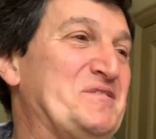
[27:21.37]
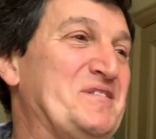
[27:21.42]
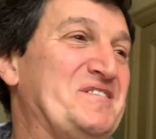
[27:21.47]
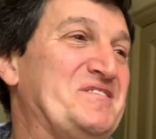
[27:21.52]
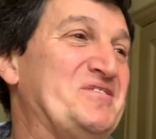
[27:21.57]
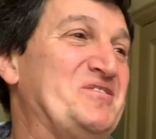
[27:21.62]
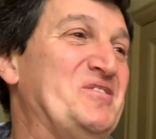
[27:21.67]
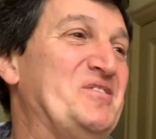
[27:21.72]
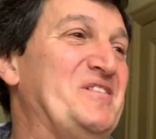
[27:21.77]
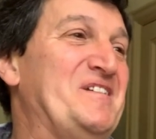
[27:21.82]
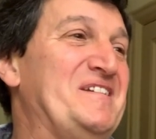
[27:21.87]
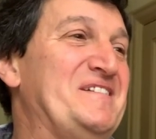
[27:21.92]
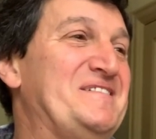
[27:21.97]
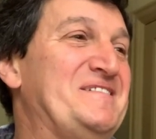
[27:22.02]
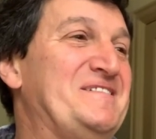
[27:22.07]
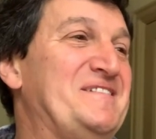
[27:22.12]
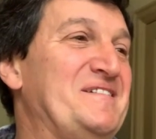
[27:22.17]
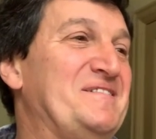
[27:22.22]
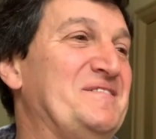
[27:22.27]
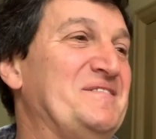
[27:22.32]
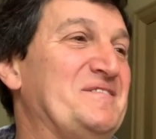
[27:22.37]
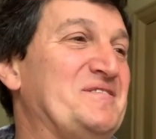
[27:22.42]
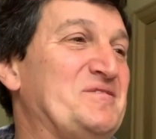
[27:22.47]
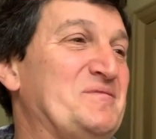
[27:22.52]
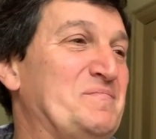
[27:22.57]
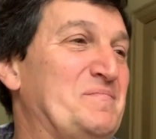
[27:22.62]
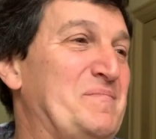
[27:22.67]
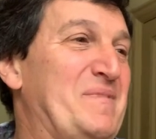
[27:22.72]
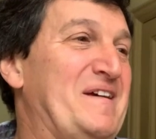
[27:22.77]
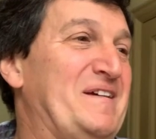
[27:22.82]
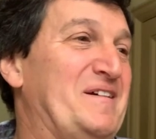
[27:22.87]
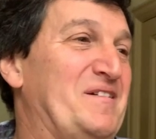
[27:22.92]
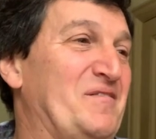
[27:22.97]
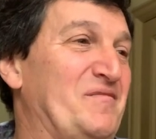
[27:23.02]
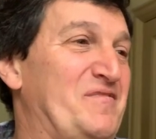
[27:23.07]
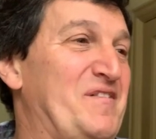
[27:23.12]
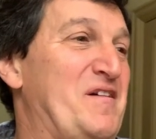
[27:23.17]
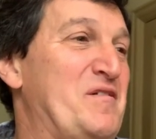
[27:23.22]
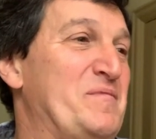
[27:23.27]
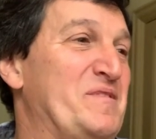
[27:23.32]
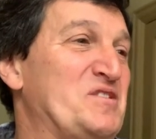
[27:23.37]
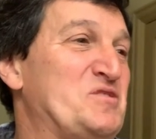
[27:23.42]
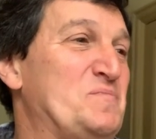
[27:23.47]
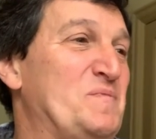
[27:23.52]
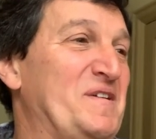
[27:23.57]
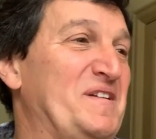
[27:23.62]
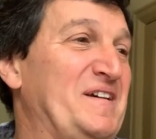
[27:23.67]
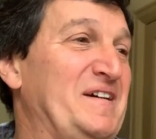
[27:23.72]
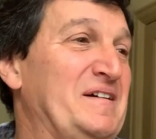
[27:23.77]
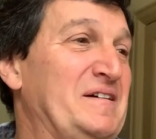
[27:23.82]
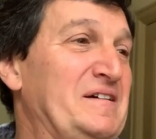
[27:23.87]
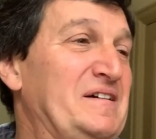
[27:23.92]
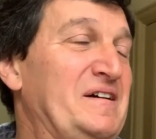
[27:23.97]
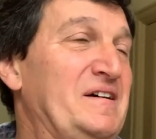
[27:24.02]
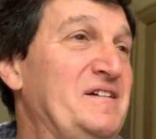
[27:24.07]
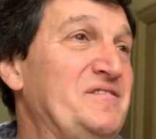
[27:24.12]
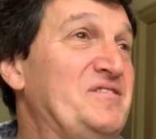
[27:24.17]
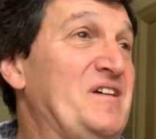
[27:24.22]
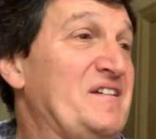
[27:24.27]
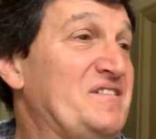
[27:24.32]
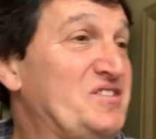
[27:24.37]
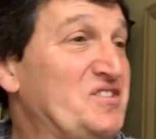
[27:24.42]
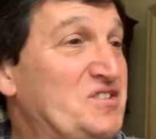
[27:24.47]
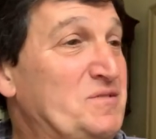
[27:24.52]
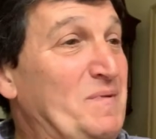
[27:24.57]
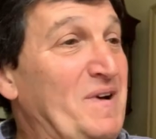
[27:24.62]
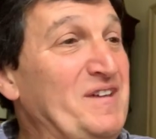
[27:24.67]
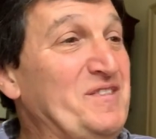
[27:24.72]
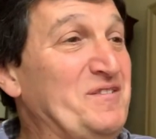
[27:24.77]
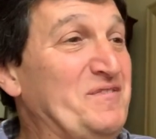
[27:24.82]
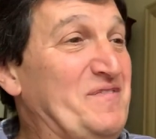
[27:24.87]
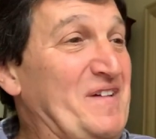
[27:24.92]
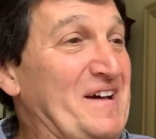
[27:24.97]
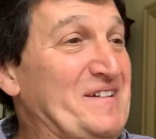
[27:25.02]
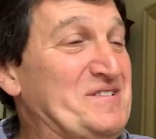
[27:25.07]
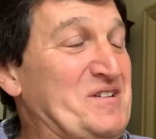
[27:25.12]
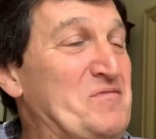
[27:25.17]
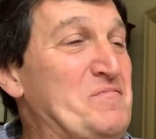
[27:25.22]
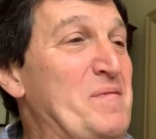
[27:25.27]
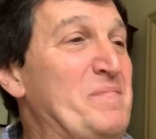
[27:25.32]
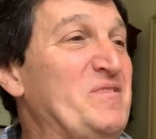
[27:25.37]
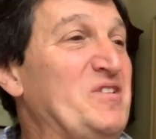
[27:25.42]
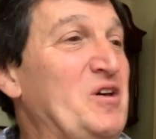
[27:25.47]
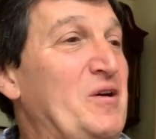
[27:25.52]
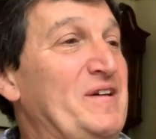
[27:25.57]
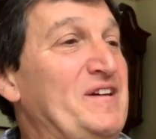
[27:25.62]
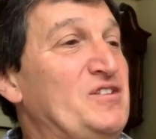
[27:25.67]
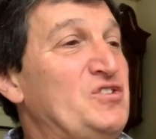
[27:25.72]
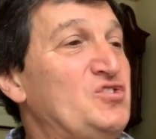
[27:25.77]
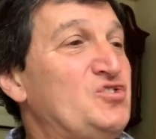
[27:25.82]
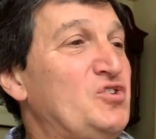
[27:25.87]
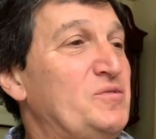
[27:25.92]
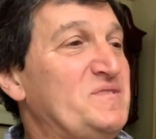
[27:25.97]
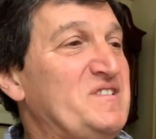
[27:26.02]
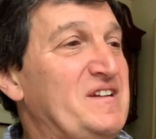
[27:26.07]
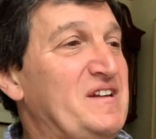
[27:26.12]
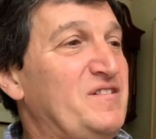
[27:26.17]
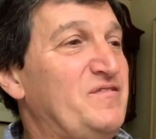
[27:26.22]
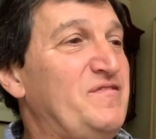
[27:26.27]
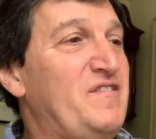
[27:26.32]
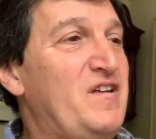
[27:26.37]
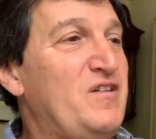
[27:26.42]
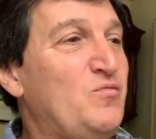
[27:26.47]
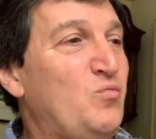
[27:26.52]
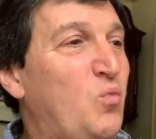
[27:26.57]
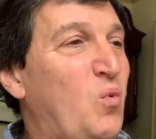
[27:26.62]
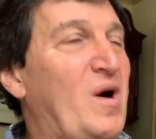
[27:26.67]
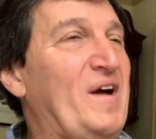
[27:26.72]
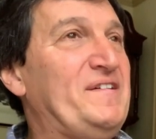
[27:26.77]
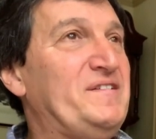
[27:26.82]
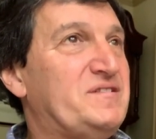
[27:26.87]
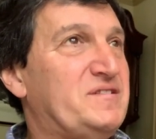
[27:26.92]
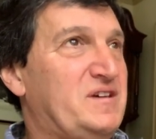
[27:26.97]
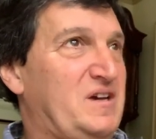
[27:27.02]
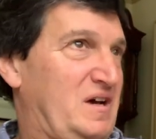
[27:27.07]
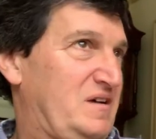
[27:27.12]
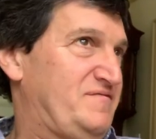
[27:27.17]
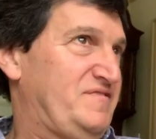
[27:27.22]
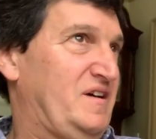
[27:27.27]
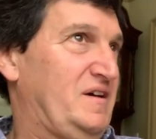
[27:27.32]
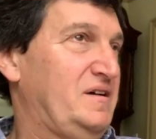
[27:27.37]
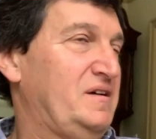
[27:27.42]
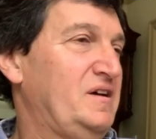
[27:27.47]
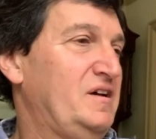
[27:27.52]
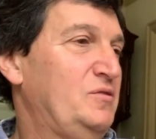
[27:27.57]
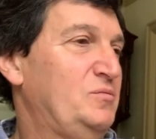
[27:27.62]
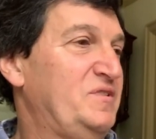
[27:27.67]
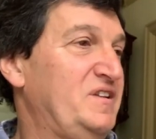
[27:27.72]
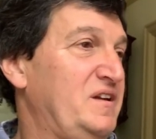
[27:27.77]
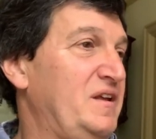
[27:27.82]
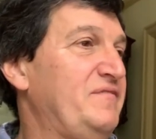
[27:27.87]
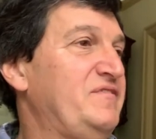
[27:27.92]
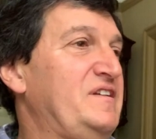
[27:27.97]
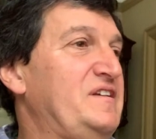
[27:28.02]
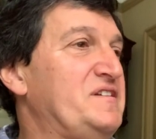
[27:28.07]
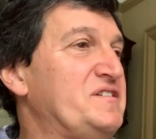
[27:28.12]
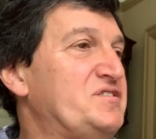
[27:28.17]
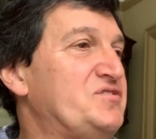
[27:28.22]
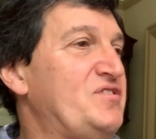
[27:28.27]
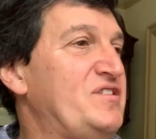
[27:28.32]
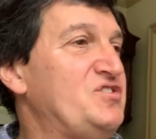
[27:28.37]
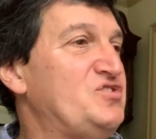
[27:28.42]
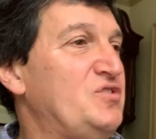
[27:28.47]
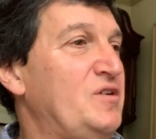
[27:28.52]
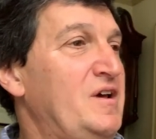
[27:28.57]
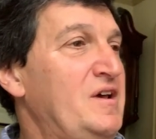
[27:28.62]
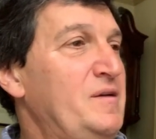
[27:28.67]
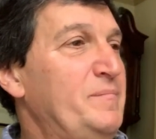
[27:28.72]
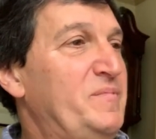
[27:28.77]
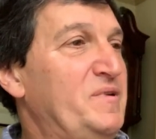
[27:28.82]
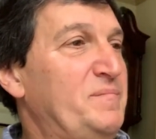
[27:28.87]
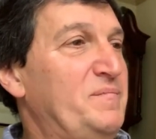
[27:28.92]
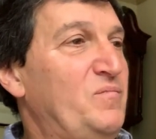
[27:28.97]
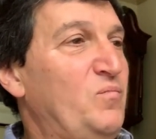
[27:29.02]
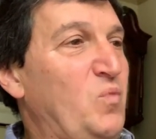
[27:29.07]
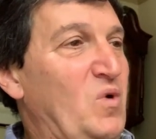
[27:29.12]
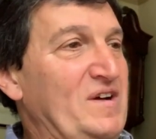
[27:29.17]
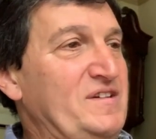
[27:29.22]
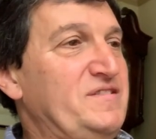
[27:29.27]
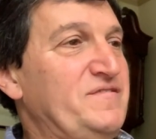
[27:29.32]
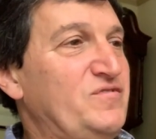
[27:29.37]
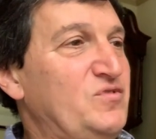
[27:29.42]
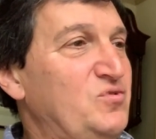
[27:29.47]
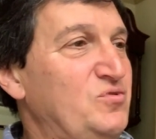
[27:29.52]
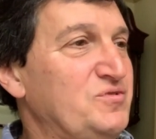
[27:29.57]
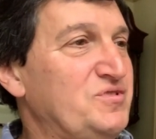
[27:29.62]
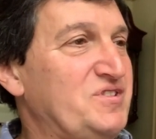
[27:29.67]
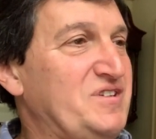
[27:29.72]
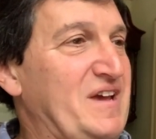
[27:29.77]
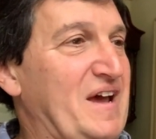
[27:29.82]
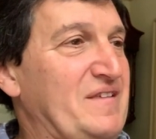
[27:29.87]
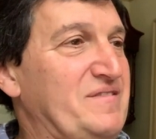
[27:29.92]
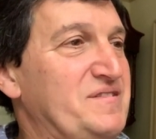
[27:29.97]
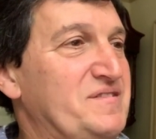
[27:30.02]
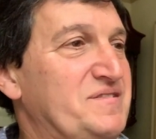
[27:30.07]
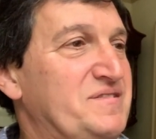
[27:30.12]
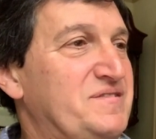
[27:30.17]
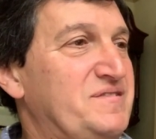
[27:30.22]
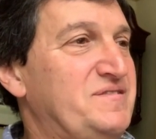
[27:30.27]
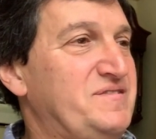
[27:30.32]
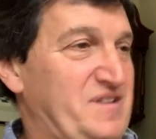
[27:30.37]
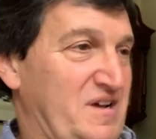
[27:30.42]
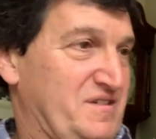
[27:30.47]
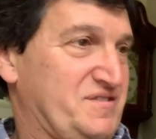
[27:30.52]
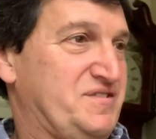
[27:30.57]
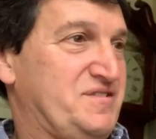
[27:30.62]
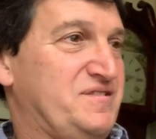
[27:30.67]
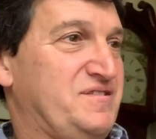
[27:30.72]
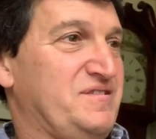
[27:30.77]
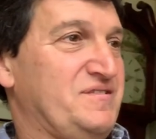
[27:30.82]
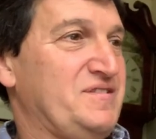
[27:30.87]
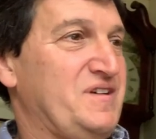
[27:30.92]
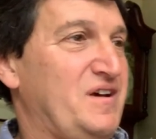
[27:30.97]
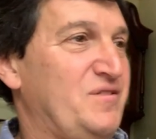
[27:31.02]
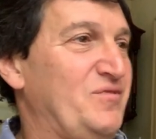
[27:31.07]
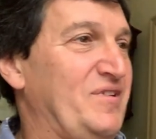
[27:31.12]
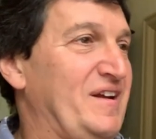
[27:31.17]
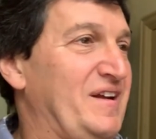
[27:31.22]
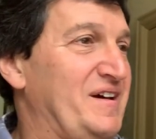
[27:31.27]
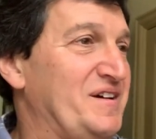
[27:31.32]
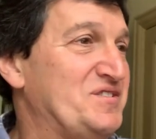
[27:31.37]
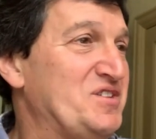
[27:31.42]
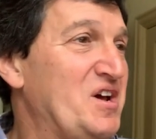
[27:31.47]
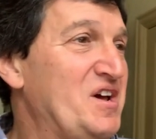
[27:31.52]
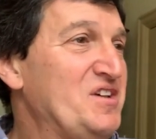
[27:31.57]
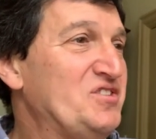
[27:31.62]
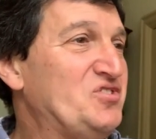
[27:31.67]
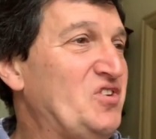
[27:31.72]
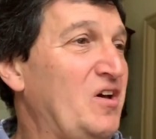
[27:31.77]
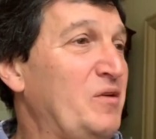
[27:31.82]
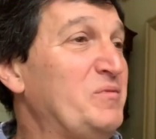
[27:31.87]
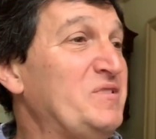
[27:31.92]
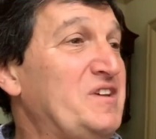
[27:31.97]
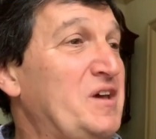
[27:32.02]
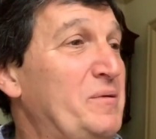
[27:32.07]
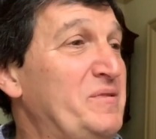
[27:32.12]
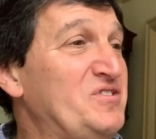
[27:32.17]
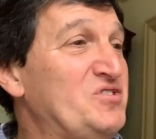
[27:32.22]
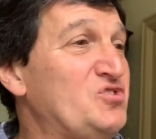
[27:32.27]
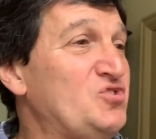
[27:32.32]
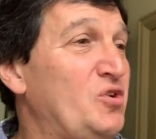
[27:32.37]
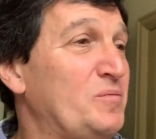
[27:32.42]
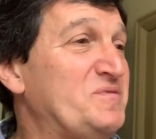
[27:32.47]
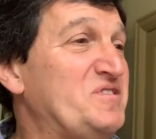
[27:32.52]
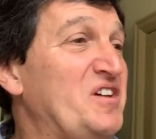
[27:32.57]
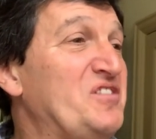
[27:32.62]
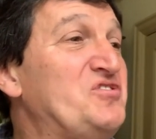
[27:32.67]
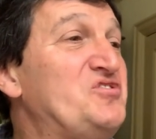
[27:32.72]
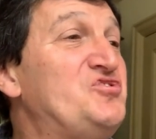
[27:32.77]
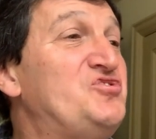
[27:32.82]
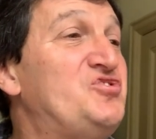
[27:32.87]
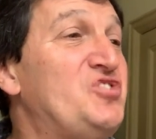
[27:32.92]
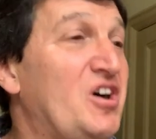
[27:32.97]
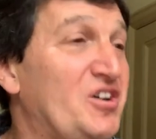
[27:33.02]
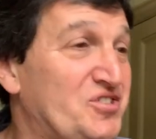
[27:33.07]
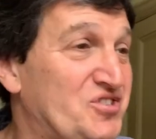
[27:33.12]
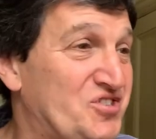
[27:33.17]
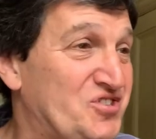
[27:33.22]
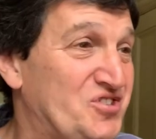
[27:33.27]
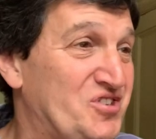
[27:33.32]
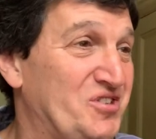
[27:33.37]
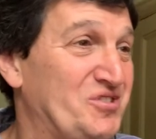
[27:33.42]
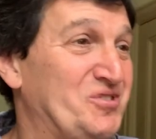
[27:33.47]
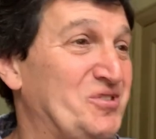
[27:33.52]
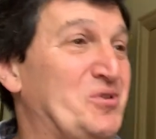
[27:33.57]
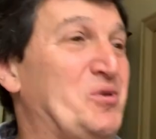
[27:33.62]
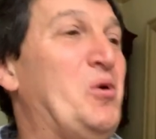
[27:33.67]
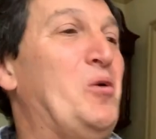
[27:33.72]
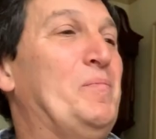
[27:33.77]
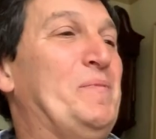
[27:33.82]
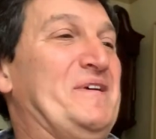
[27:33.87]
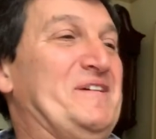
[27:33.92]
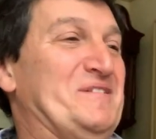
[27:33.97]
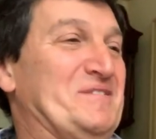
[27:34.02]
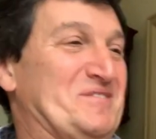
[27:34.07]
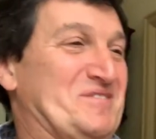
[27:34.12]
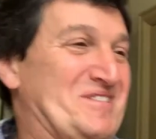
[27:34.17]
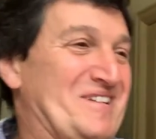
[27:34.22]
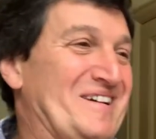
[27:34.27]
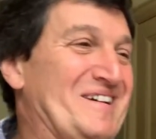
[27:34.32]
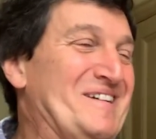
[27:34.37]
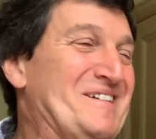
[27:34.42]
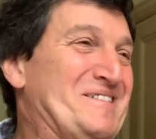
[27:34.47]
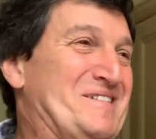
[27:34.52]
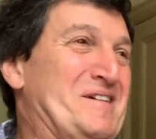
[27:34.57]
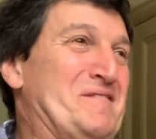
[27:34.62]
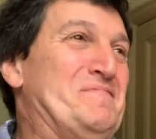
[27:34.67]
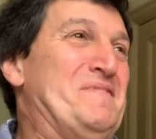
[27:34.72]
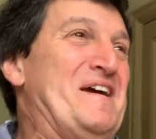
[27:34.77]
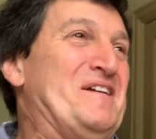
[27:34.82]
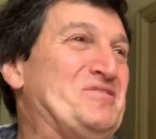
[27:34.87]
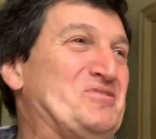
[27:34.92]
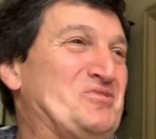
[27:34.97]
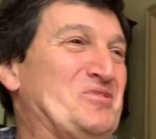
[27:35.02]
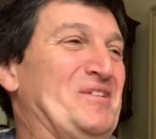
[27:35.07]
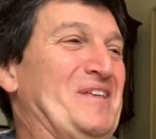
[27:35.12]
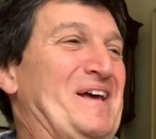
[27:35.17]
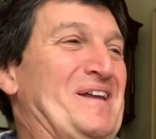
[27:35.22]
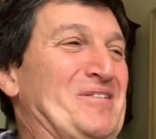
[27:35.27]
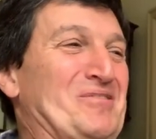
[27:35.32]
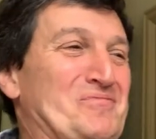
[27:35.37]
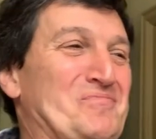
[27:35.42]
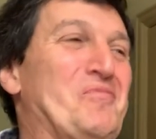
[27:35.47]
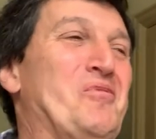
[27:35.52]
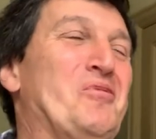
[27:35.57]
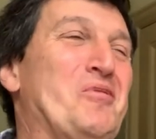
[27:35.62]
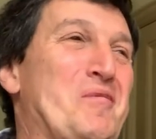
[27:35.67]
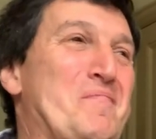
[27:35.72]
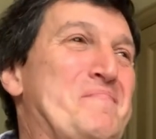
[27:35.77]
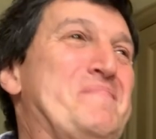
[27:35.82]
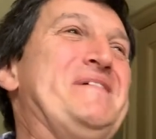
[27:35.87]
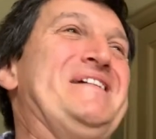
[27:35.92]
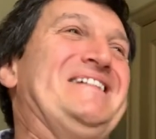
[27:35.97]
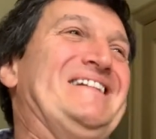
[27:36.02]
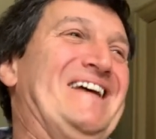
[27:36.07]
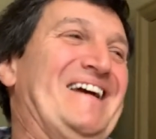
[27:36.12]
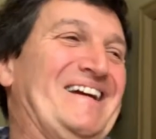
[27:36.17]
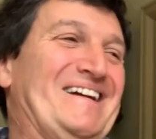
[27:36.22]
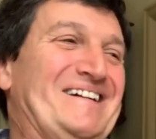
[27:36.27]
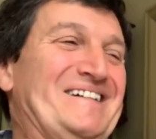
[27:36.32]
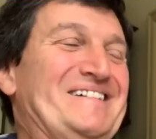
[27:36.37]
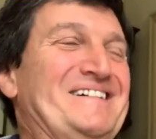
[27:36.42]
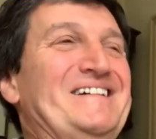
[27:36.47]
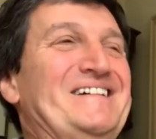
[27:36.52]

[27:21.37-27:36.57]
So it certainly didn't make very much money. That's despite the fact, I remember going into shops, it had a very white cover with a lovely illustration. But white, of course, gathers dust, as I realised. So I would go into shops and dust the copies to make sure they look more appealing.